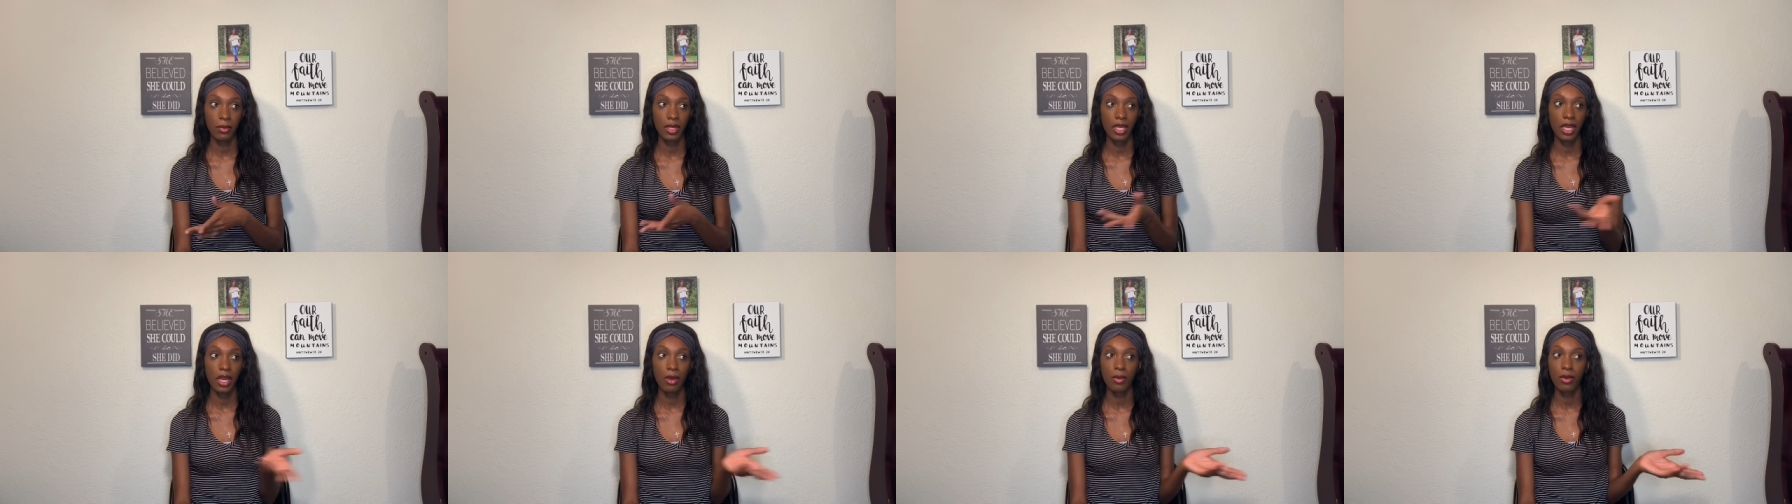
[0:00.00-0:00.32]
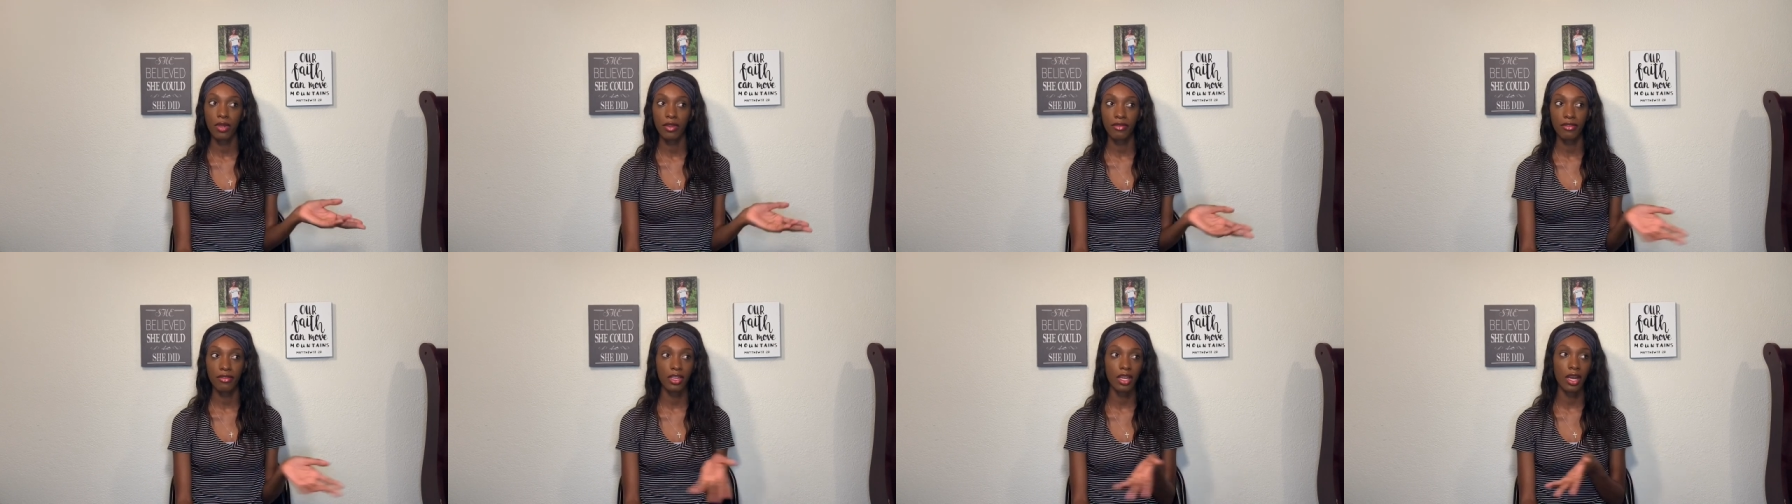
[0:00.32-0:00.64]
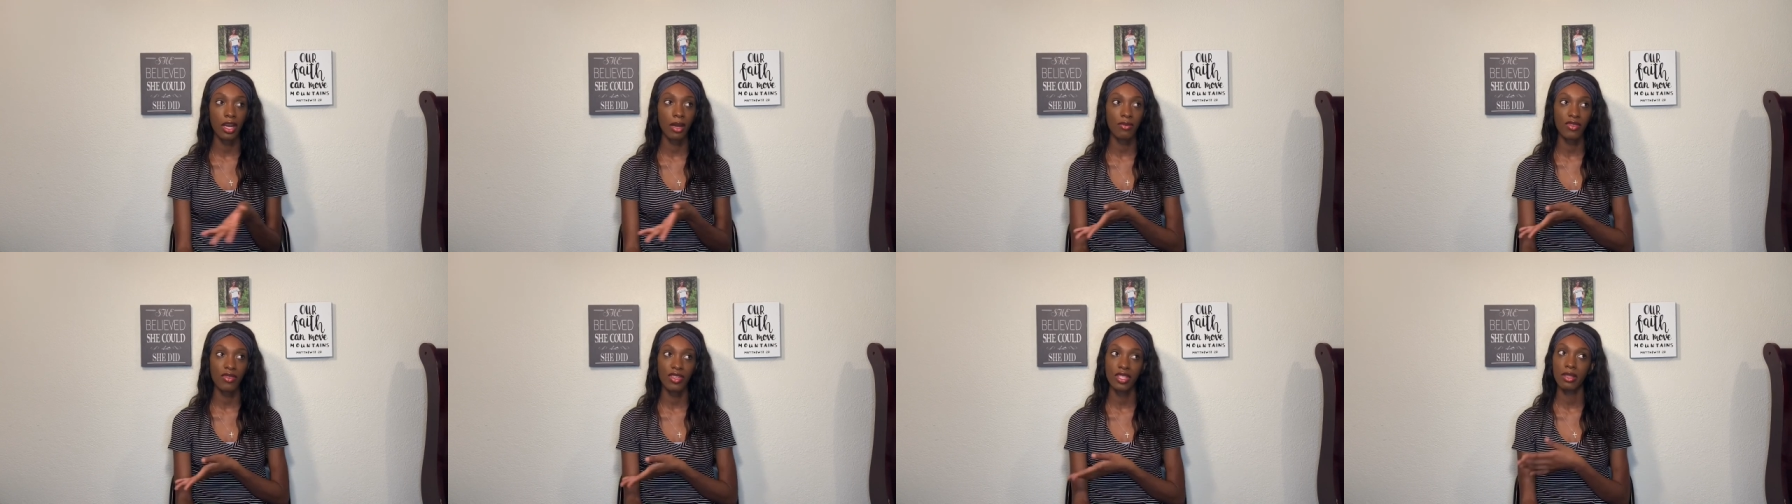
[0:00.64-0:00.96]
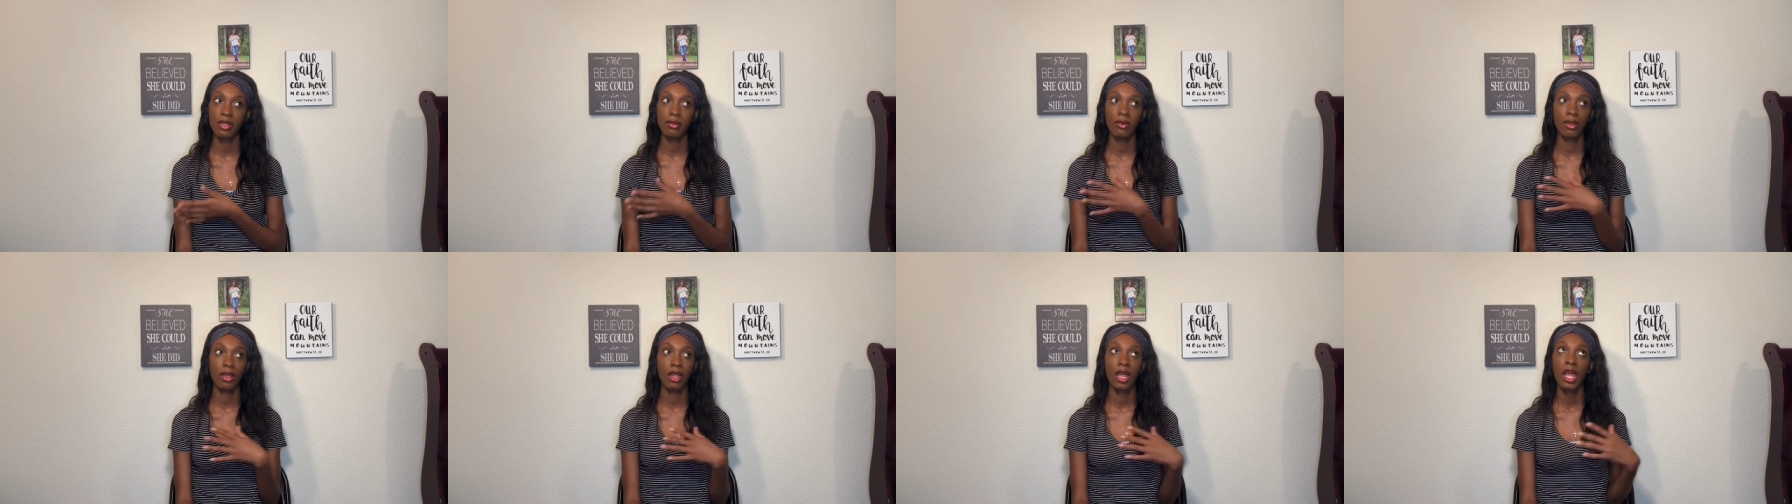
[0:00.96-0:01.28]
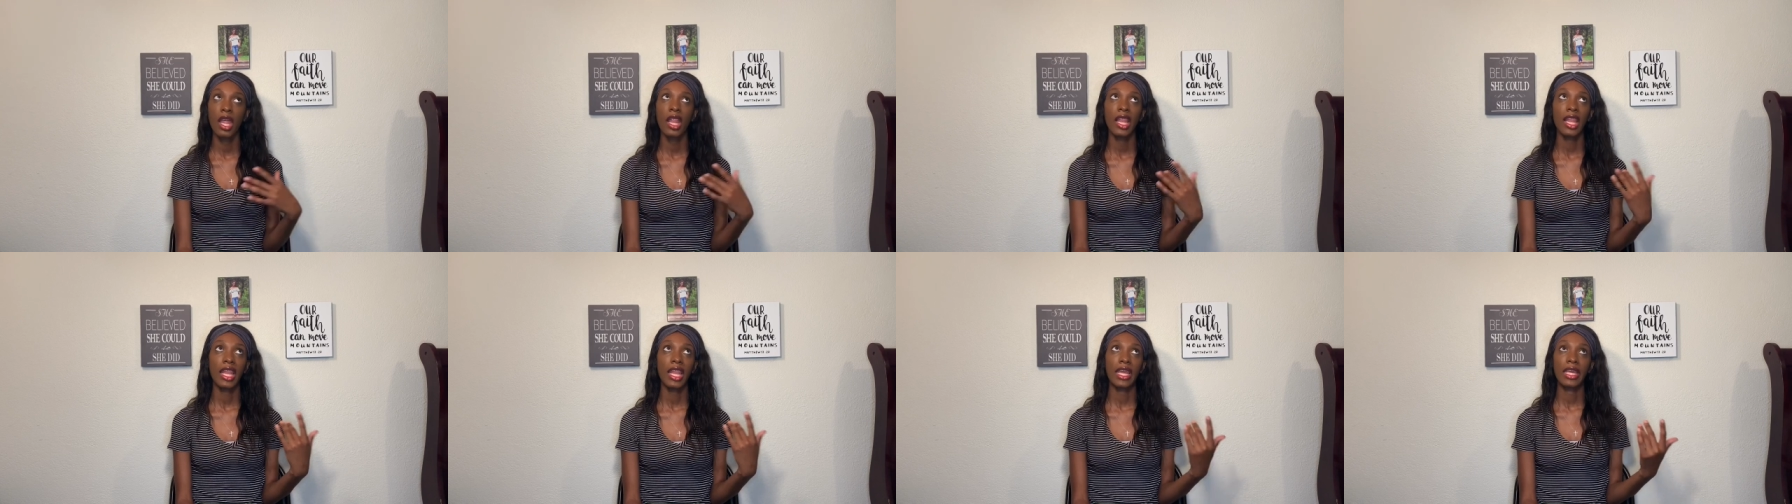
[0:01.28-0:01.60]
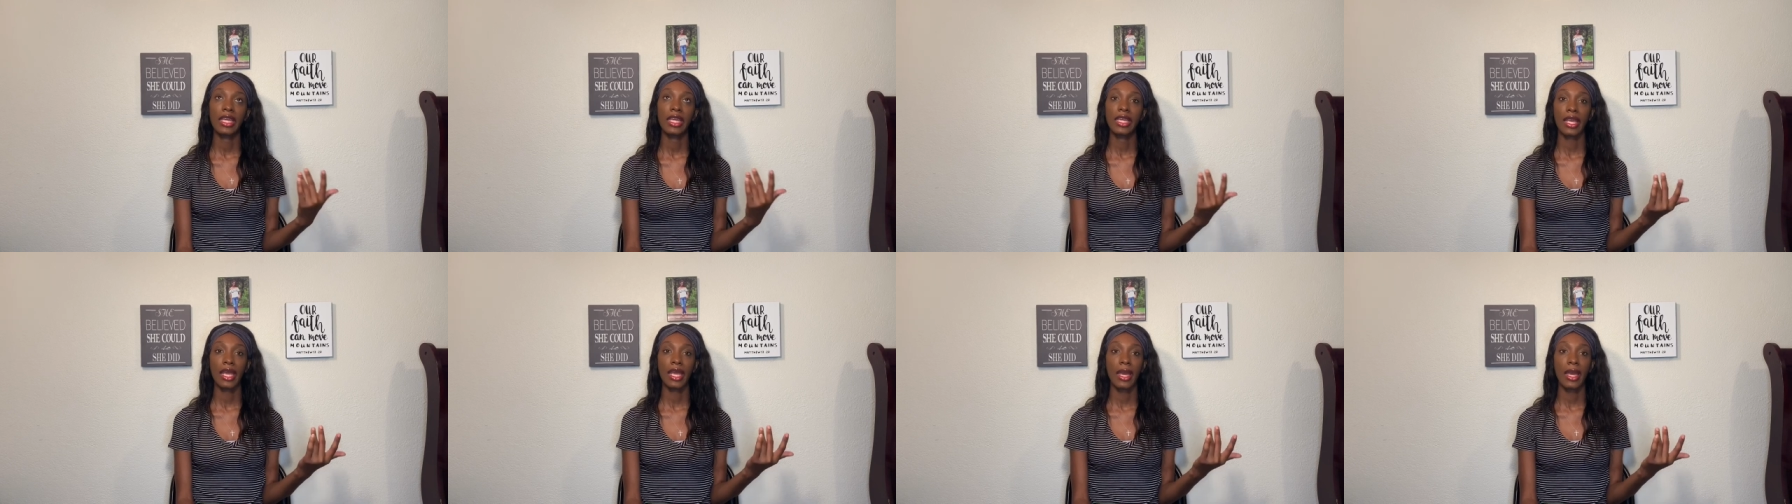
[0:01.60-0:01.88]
I wouldn't feel comfortable, like,